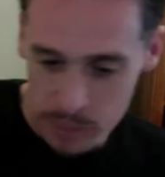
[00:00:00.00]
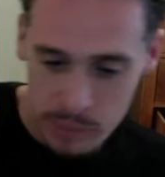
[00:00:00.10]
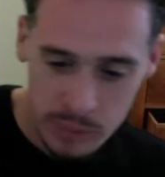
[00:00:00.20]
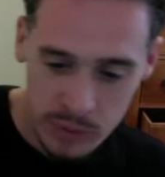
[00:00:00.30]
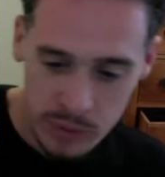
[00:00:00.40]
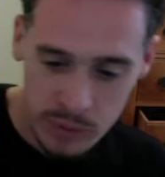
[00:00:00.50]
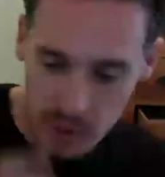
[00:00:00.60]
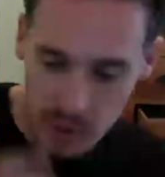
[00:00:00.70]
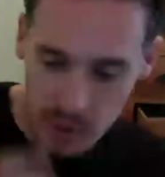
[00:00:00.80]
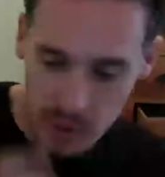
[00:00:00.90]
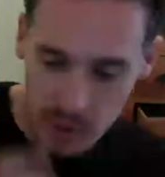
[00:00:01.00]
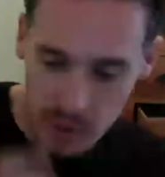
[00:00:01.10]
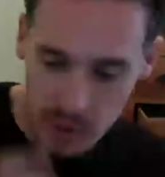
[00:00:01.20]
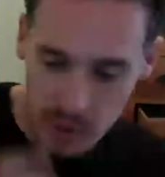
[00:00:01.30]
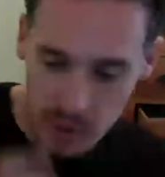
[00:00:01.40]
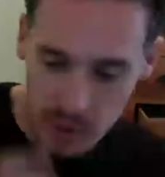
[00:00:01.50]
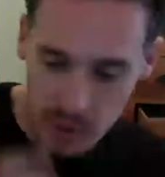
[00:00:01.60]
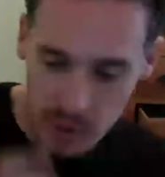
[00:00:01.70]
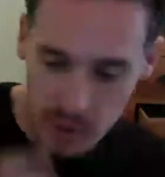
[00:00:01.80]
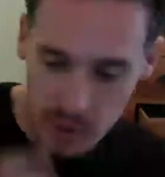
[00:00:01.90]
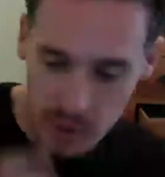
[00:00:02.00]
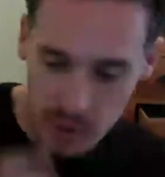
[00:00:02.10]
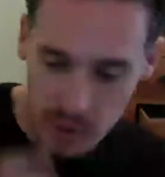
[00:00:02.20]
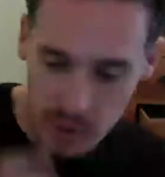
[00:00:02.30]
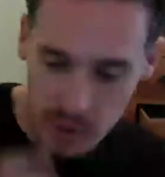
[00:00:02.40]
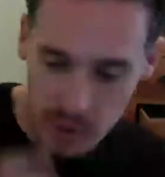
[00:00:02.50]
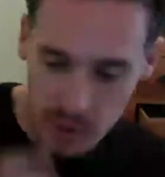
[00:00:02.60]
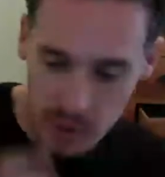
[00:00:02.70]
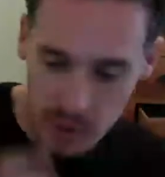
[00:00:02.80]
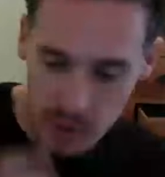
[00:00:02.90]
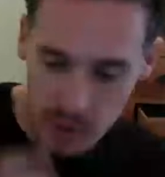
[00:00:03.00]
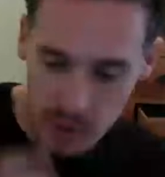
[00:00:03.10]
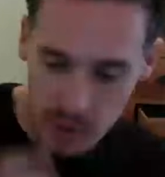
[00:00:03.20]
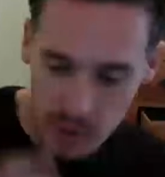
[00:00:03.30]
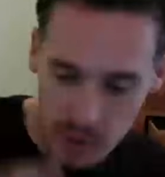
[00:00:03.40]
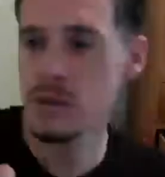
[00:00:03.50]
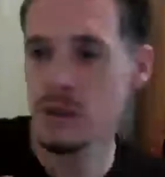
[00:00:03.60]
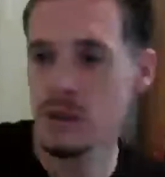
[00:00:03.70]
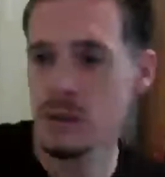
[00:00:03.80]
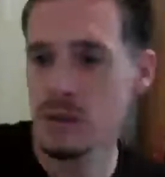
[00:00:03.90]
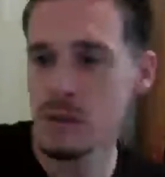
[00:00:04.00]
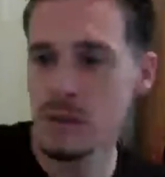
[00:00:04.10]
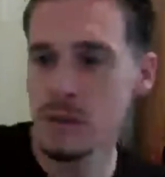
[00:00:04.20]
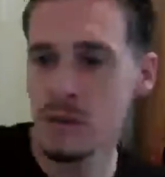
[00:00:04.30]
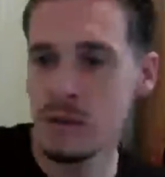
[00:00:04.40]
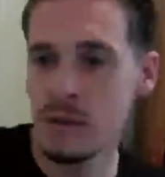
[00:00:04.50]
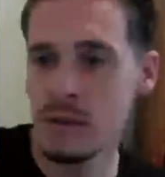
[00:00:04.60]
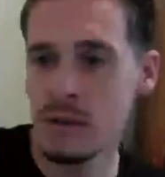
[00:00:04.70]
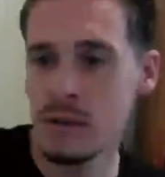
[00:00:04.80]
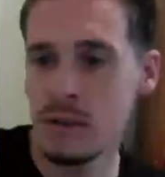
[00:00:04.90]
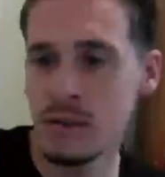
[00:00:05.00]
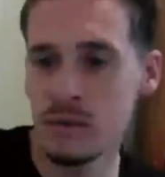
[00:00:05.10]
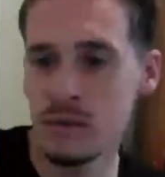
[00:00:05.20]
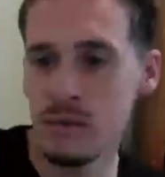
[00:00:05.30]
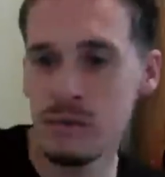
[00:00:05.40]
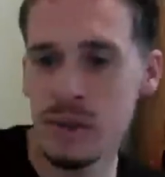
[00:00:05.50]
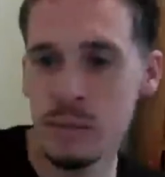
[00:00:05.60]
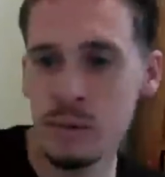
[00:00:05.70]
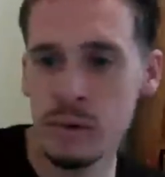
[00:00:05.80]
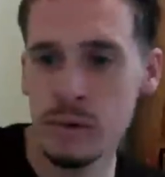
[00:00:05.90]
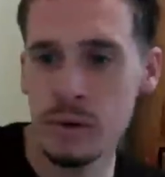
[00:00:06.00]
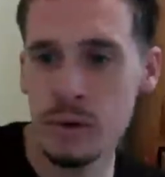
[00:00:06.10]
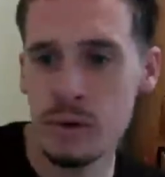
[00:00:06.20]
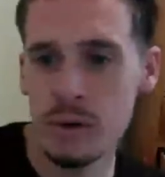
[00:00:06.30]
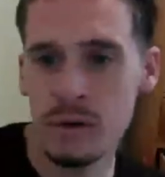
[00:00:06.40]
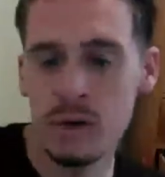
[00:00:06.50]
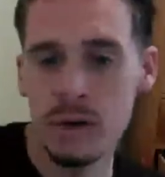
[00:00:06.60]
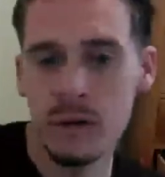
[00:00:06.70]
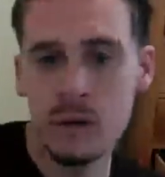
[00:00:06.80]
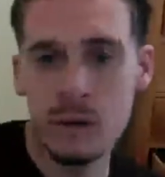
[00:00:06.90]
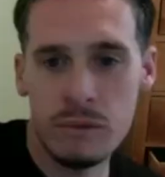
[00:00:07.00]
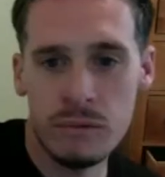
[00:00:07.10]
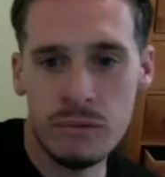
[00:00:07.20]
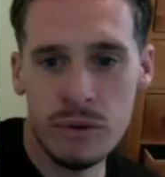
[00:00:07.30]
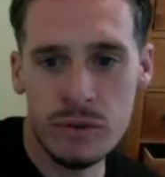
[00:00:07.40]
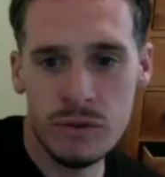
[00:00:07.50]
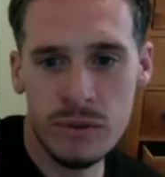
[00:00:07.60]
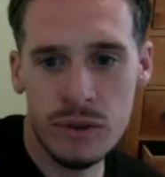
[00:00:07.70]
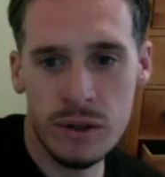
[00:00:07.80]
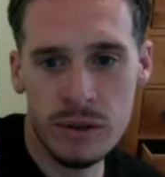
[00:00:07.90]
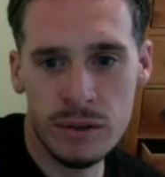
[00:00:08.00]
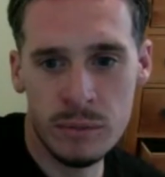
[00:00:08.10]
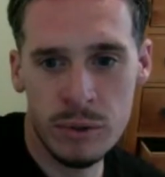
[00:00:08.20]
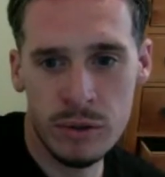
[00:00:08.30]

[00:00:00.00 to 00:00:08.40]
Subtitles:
probably the best one out of all of them I did was this. The Eastern Vapor French vanilla and brown